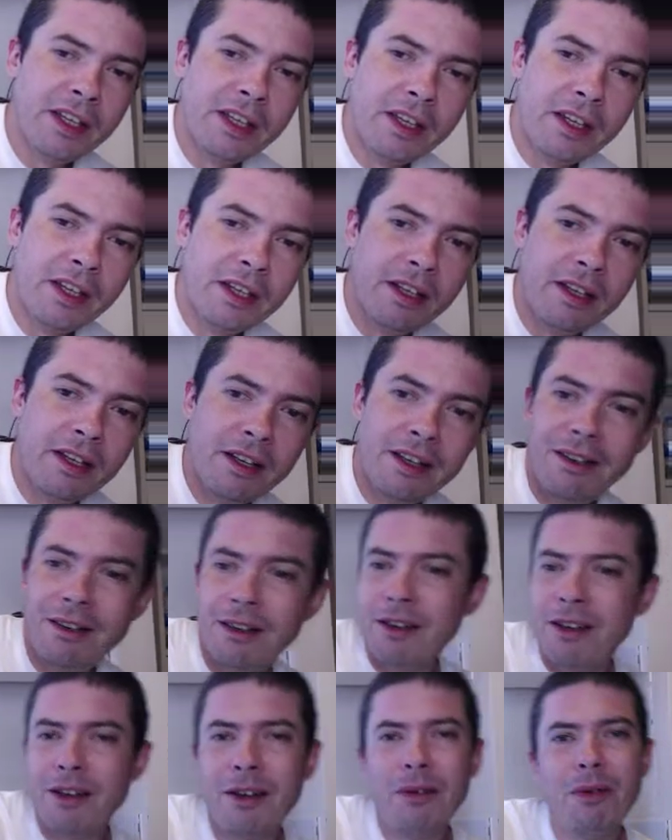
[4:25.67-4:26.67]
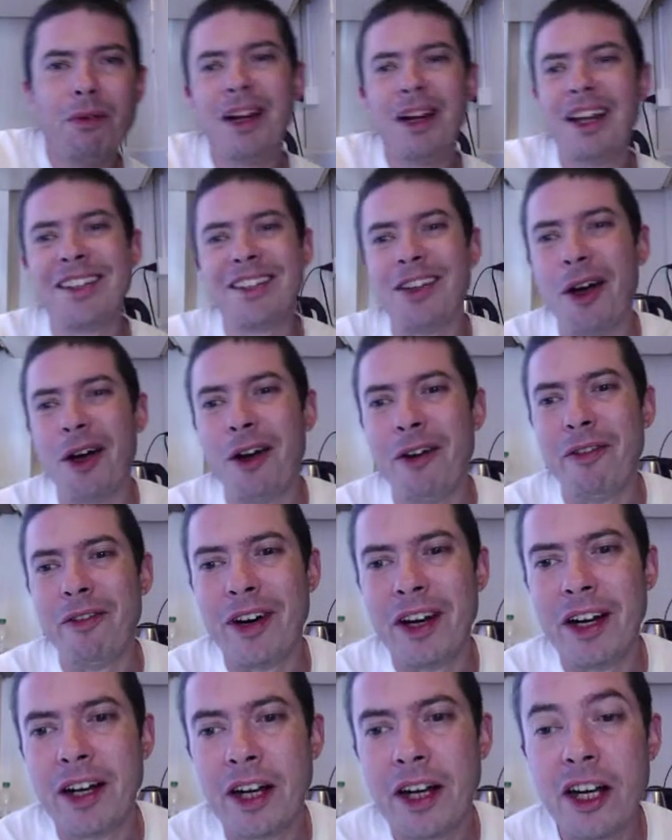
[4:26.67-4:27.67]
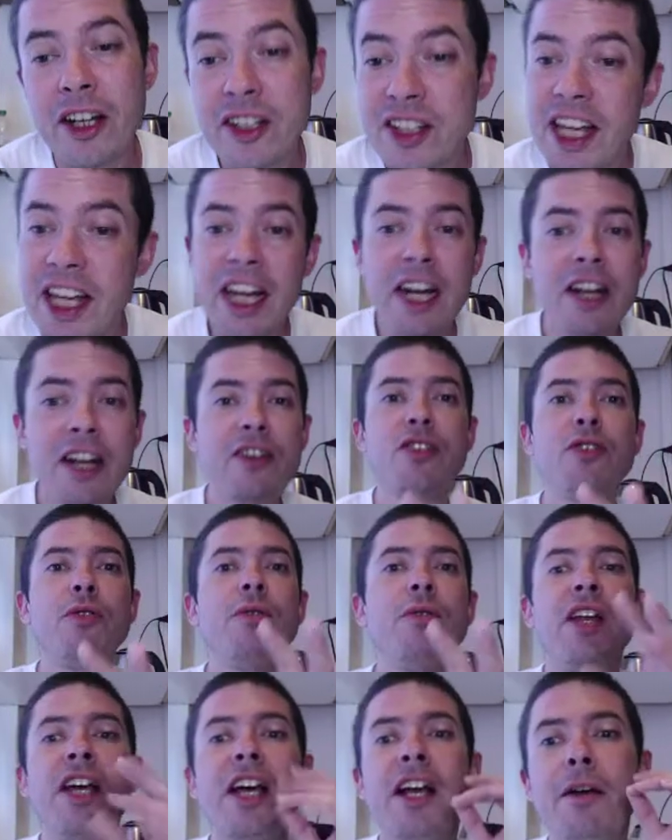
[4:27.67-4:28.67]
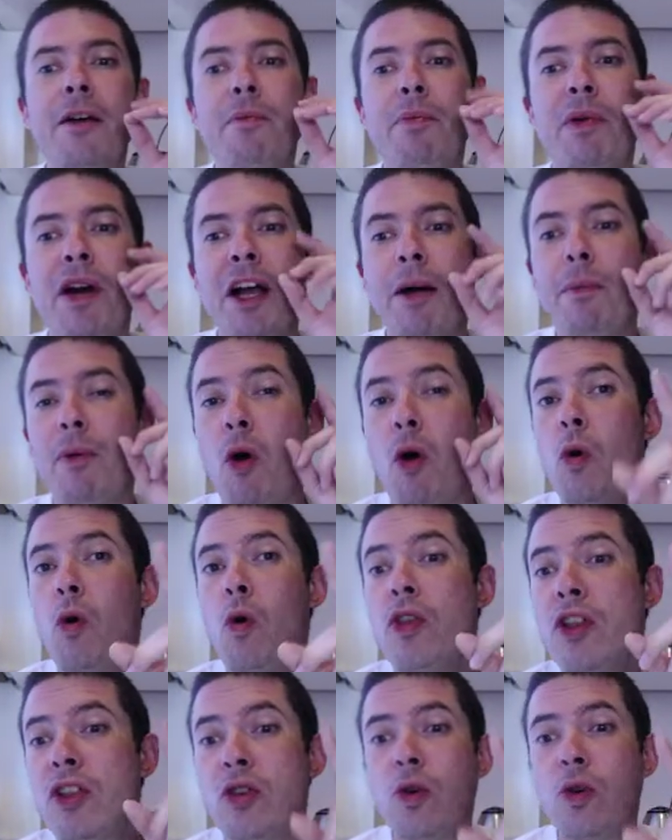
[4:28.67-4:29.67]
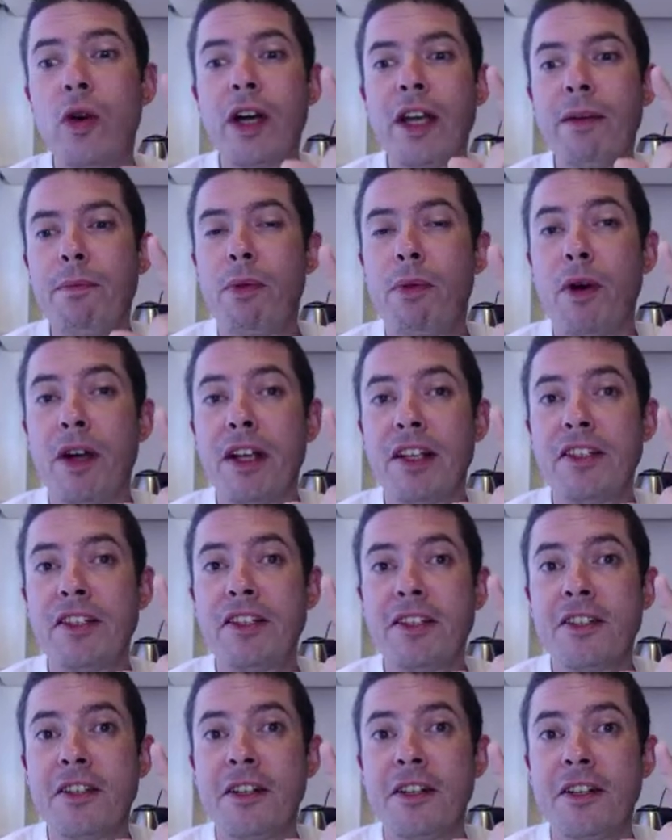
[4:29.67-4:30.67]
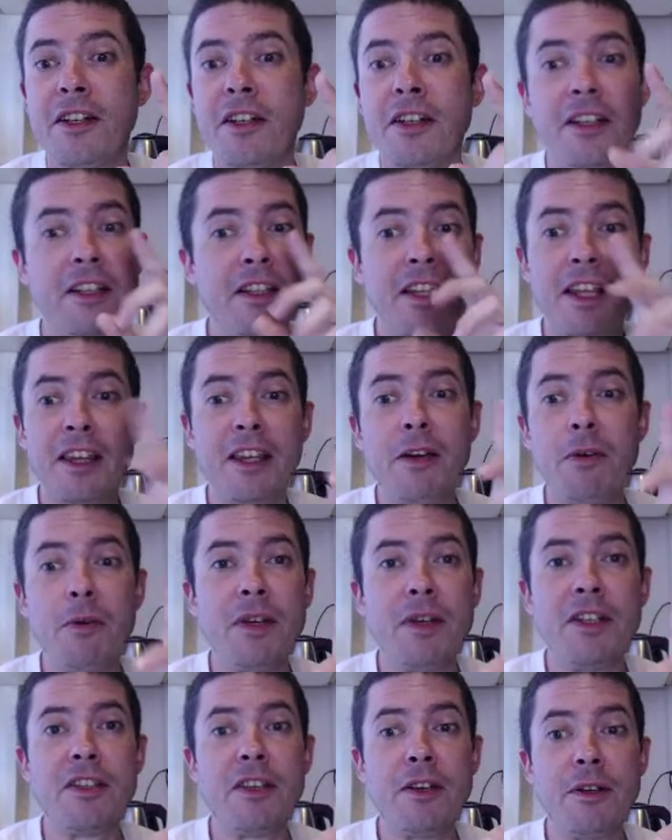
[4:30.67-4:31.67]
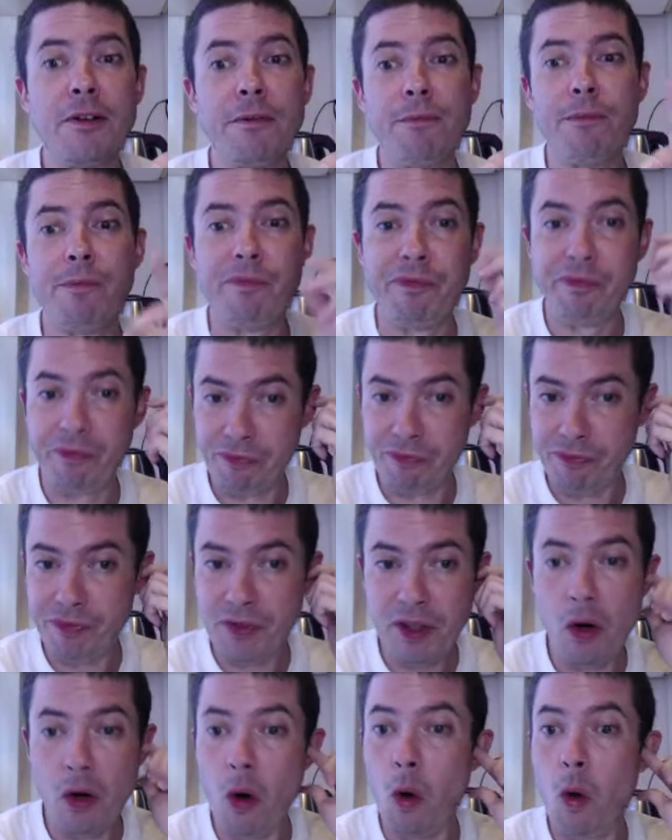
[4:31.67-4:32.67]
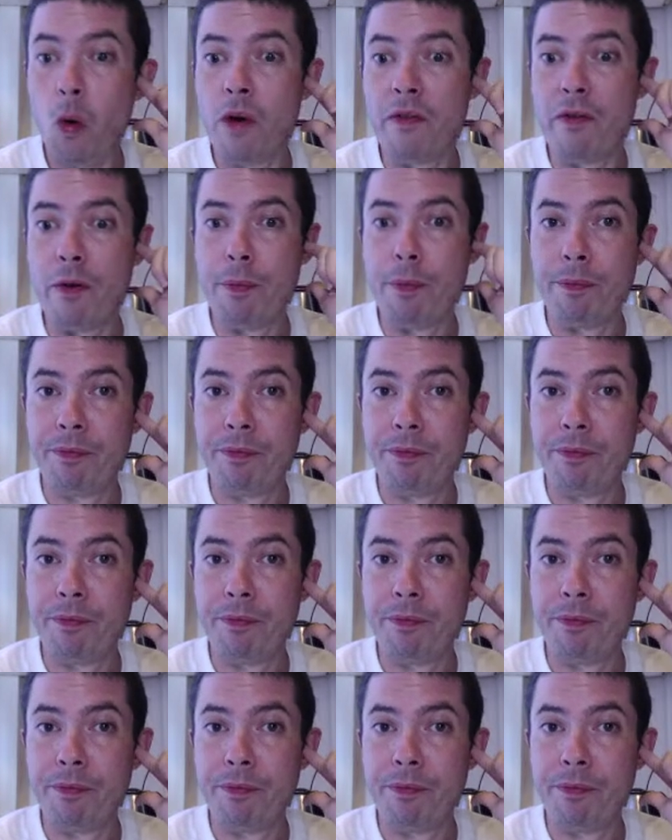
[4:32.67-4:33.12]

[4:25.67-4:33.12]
Well, let's go over it. Because they're going to bring up all the talking points that they always do. All of them.